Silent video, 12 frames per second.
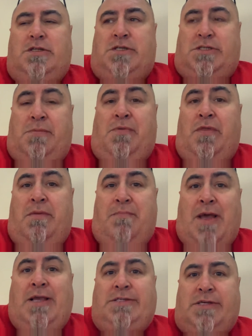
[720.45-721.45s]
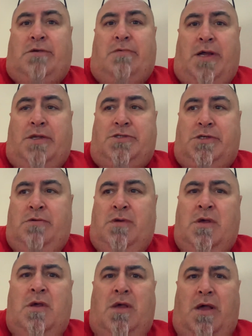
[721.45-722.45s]
just to put the basic around you,
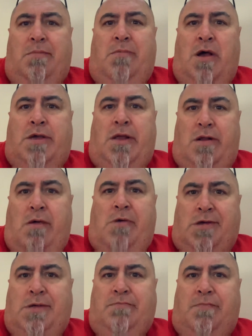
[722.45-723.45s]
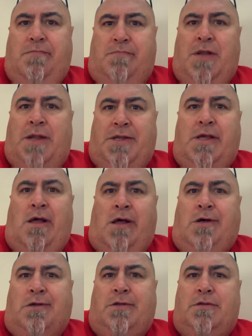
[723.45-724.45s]
and working bloody
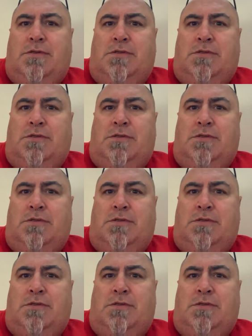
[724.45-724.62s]
hard